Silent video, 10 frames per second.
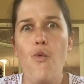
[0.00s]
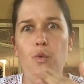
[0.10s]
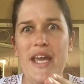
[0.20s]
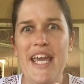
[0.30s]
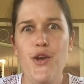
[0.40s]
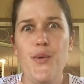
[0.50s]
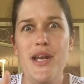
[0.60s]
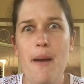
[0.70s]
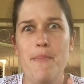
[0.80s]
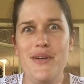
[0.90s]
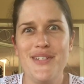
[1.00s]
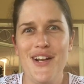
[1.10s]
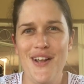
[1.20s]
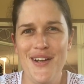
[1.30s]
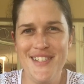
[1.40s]
where your number is
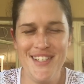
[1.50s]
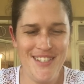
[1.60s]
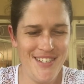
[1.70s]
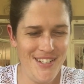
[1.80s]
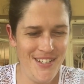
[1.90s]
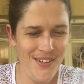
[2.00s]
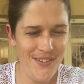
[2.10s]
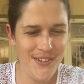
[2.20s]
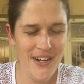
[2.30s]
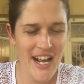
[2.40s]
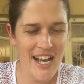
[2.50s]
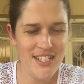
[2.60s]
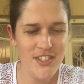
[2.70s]
closest to, all right?